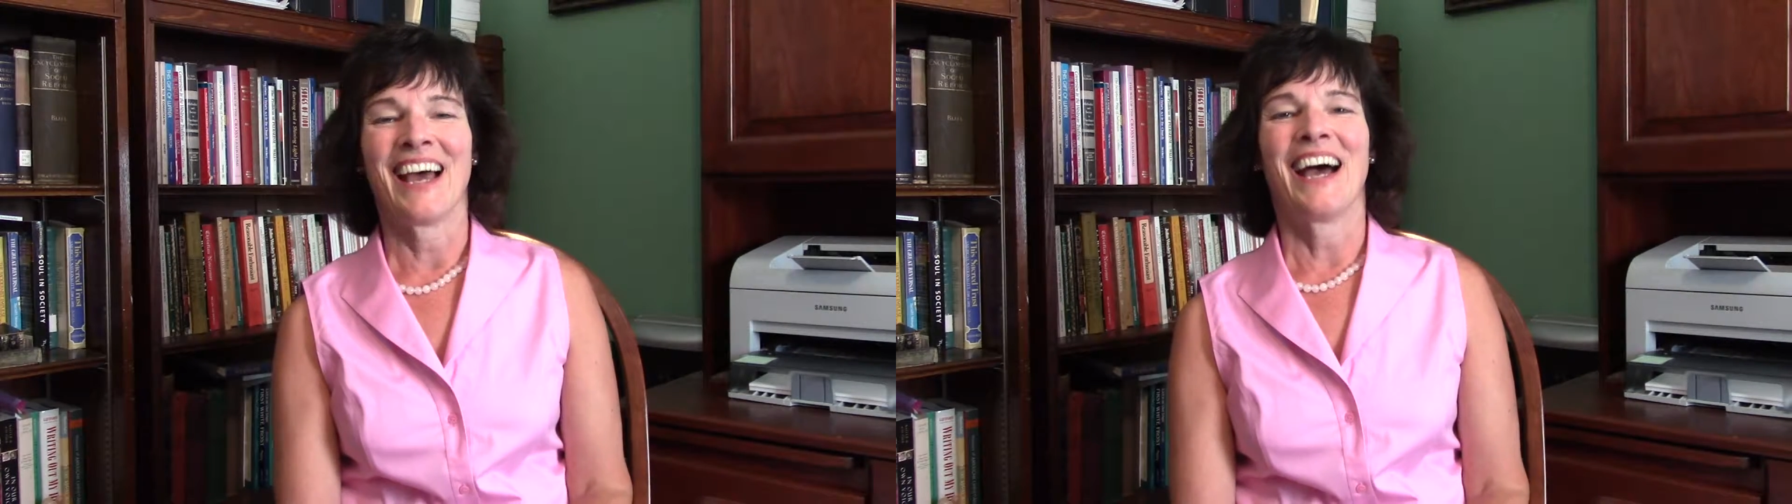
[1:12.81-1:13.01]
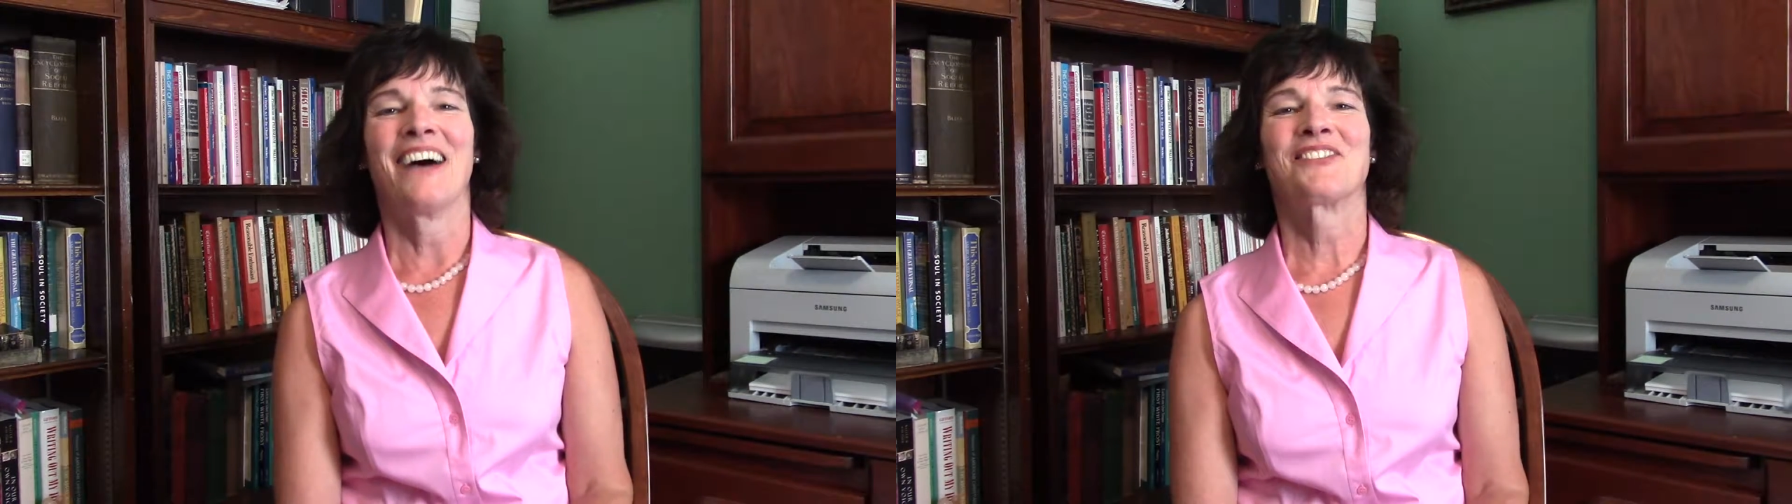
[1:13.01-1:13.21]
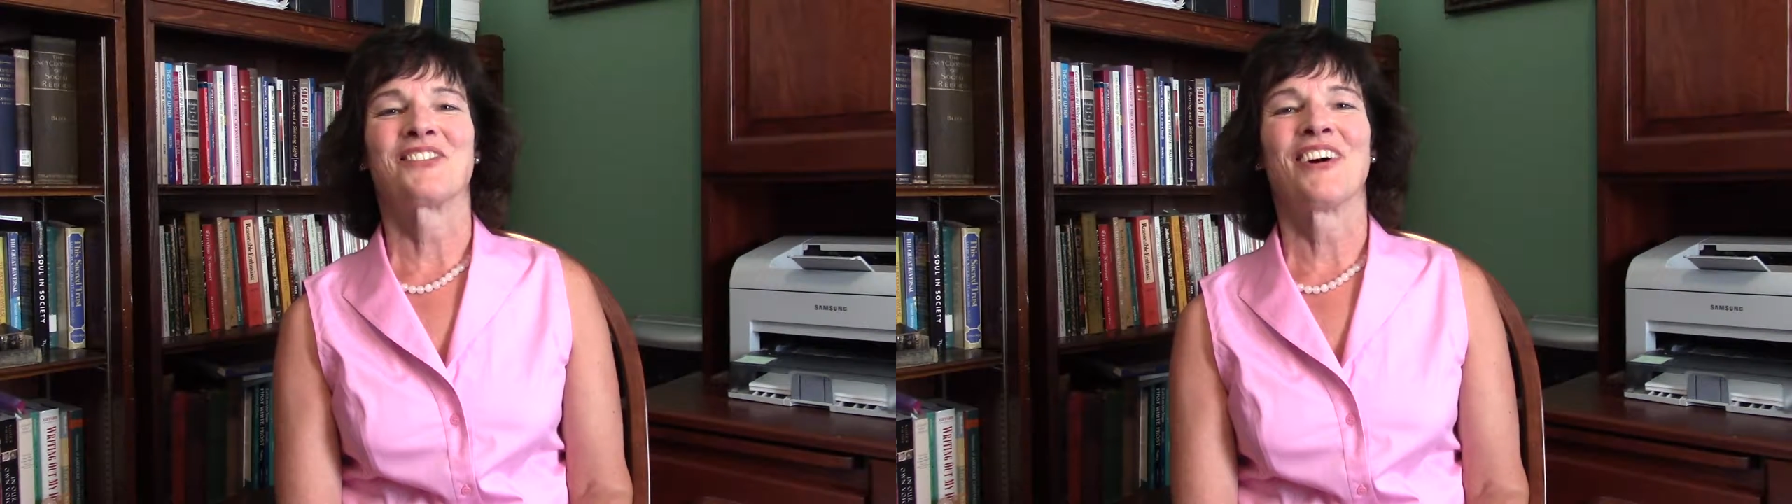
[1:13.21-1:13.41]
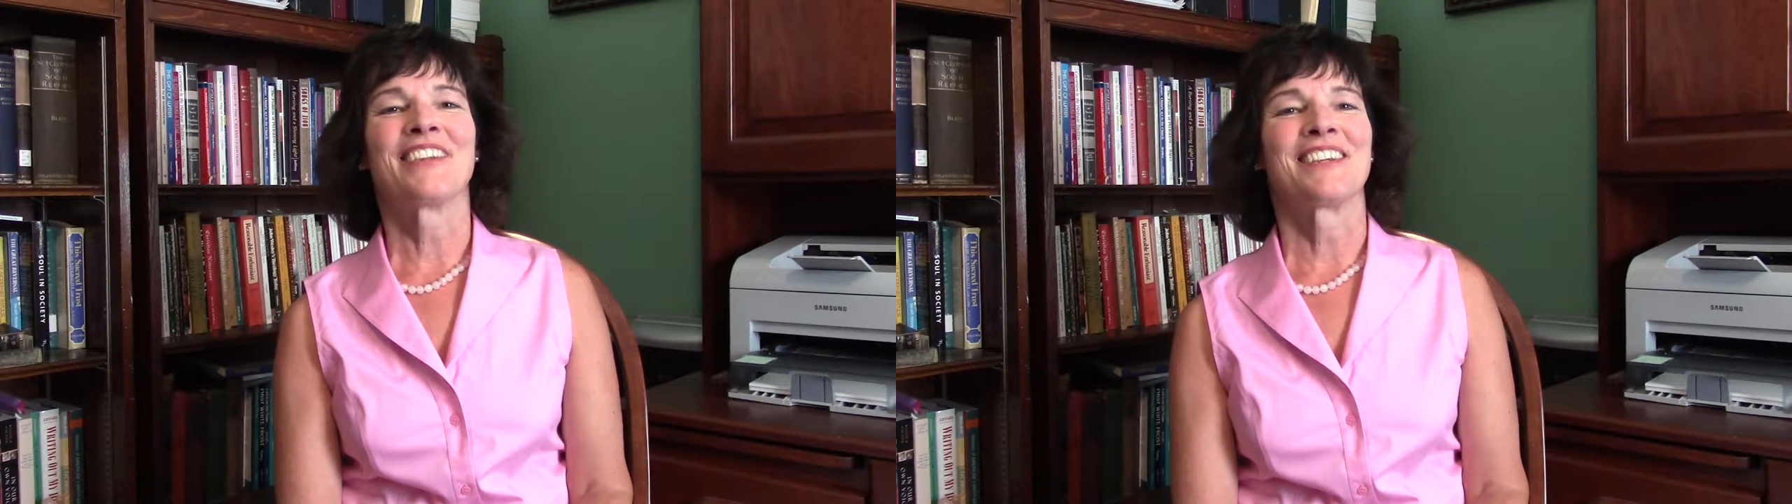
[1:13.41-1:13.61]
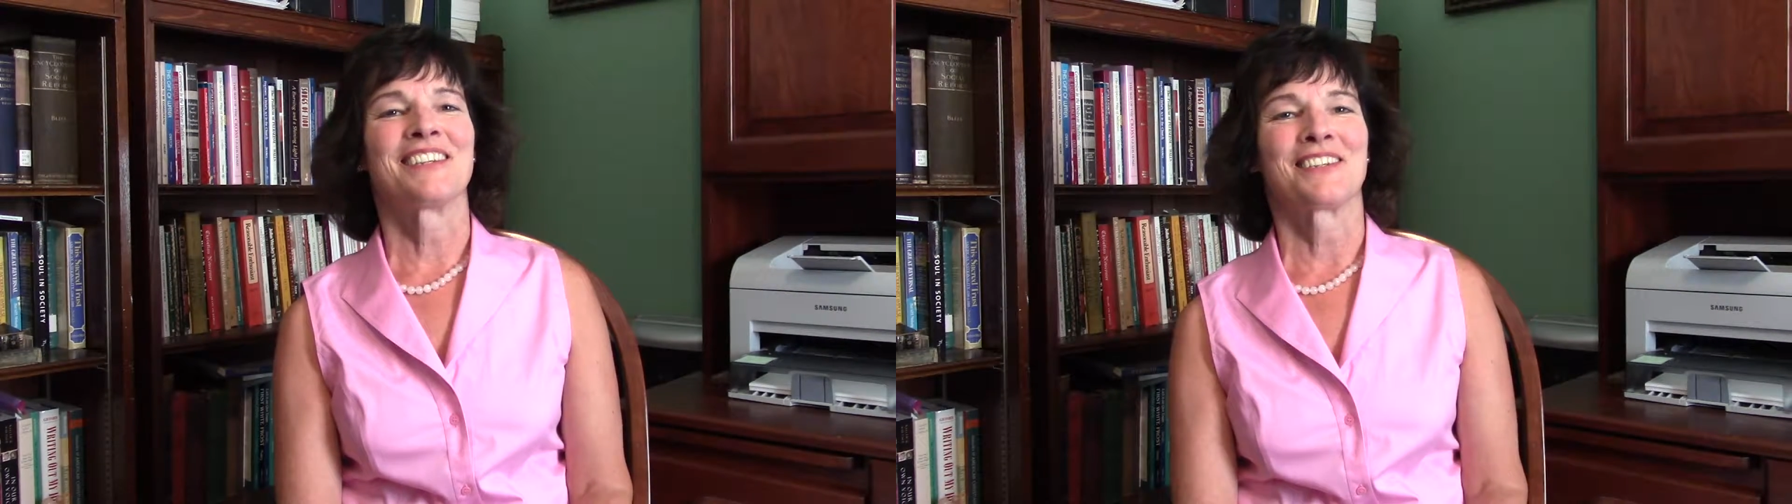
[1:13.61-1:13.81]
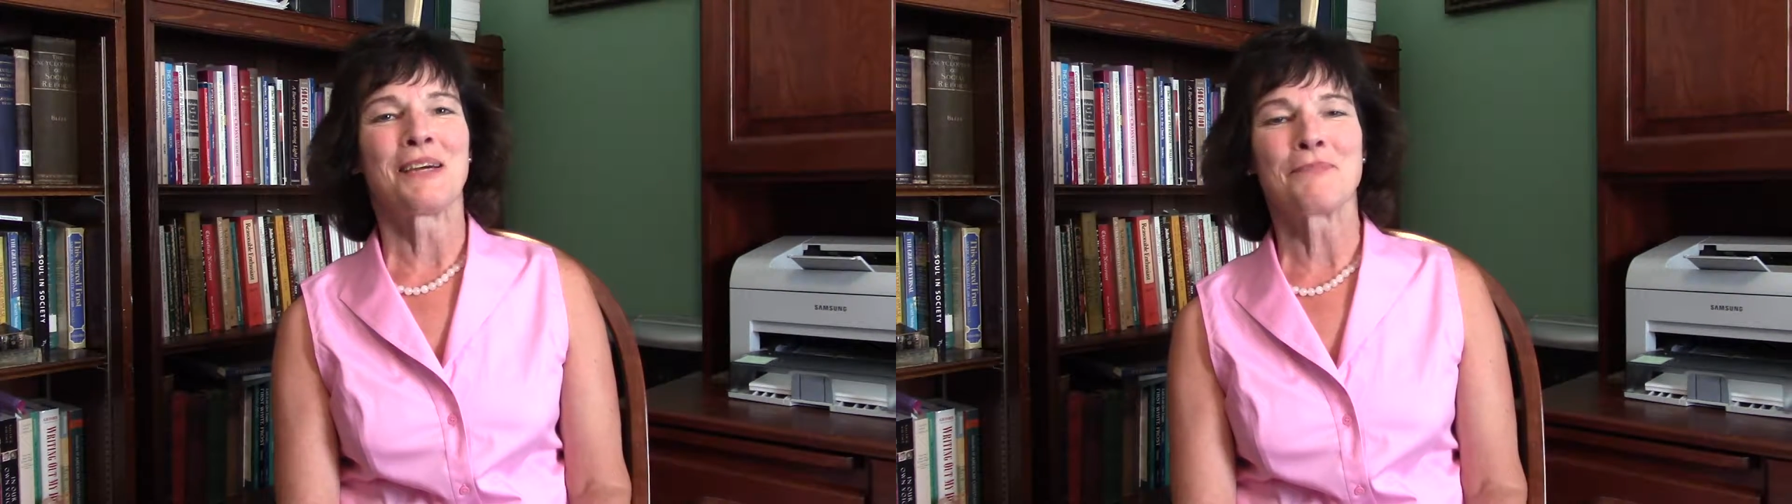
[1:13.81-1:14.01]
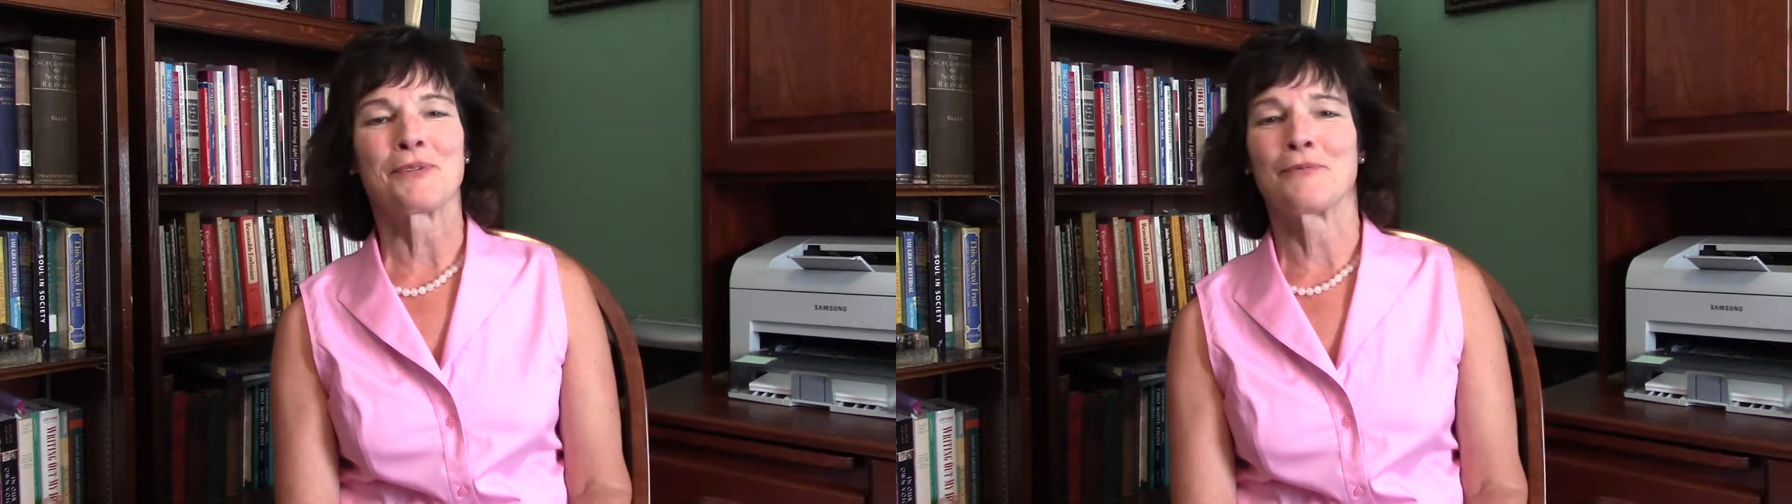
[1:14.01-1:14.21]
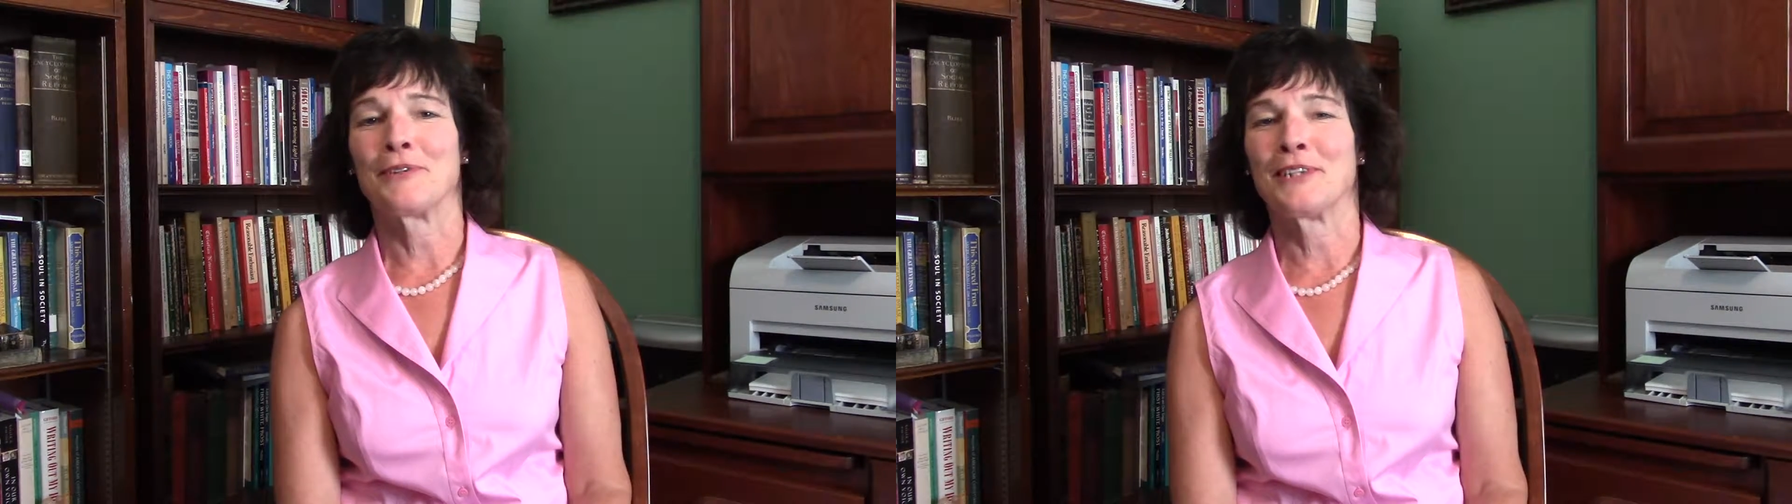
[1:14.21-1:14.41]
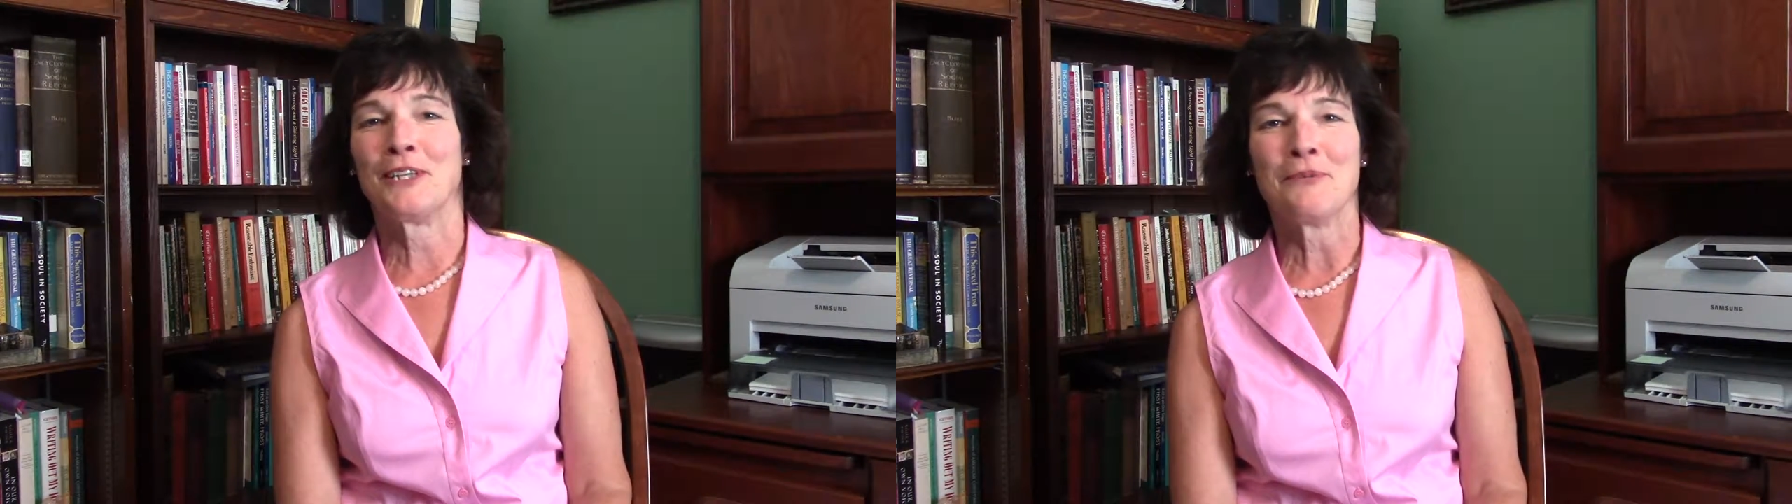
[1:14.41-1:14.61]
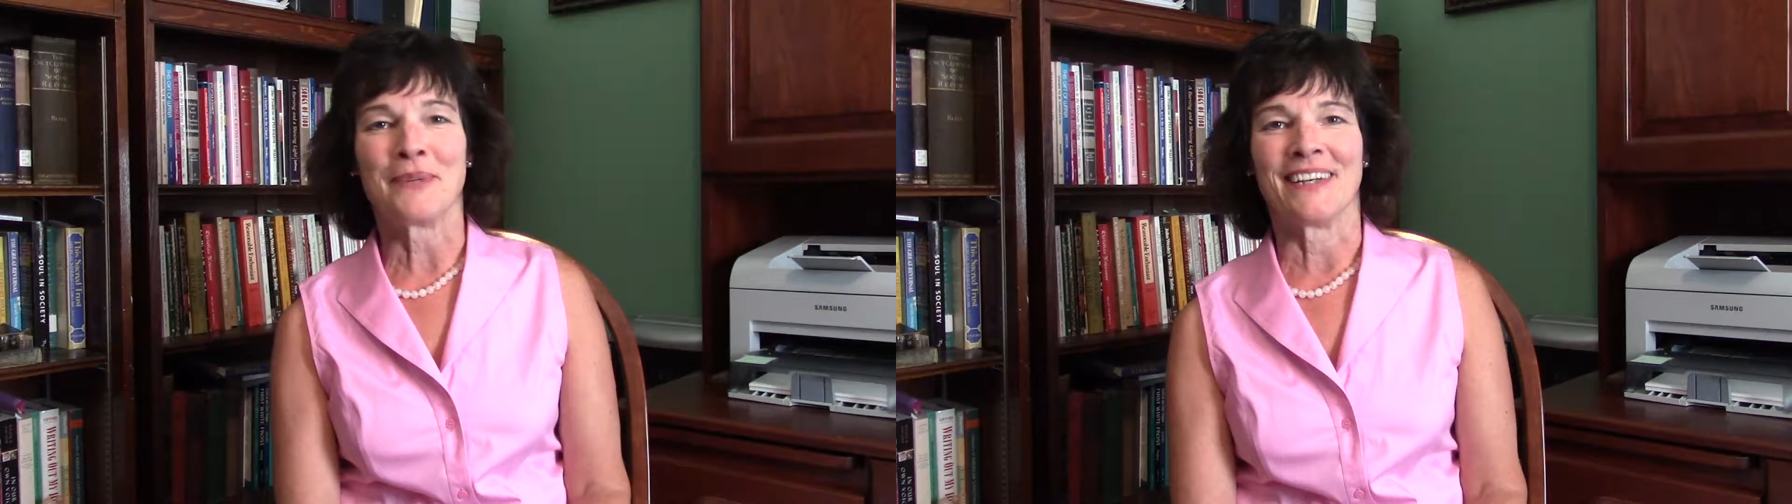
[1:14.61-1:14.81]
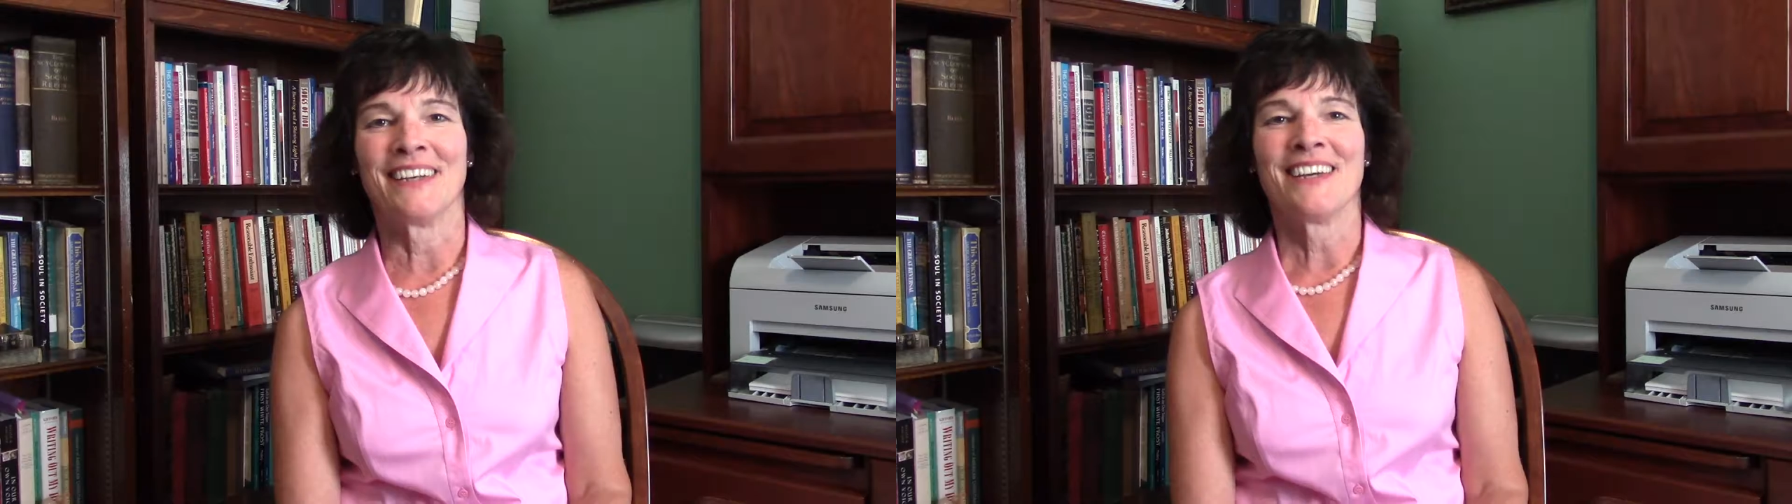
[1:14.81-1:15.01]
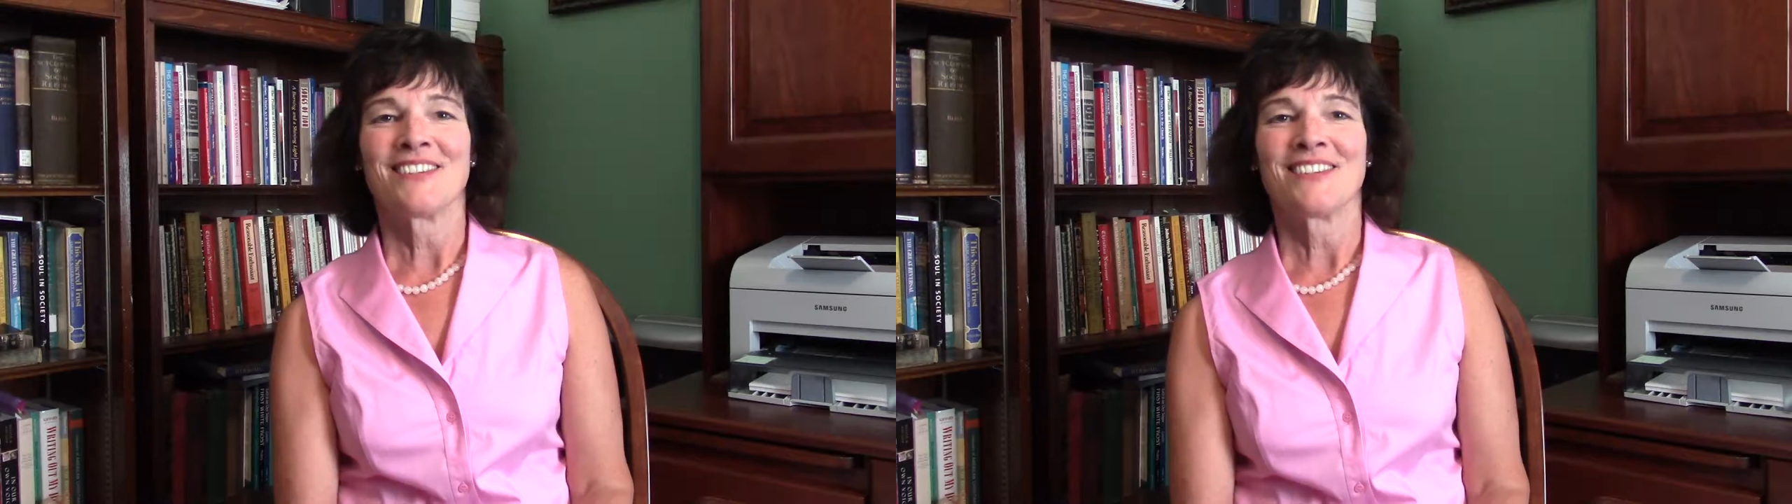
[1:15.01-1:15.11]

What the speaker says: After all, the disciples were only human,